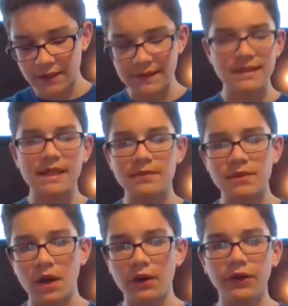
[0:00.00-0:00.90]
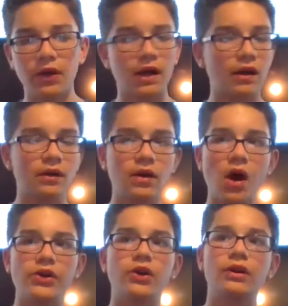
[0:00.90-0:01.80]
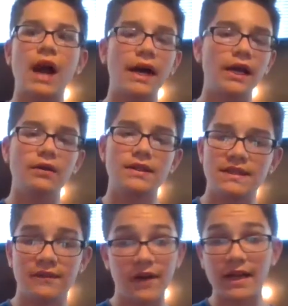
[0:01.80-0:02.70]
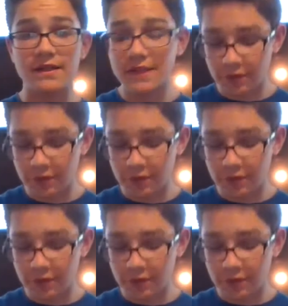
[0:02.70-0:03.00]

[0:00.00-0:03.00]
Sims on your iOS device.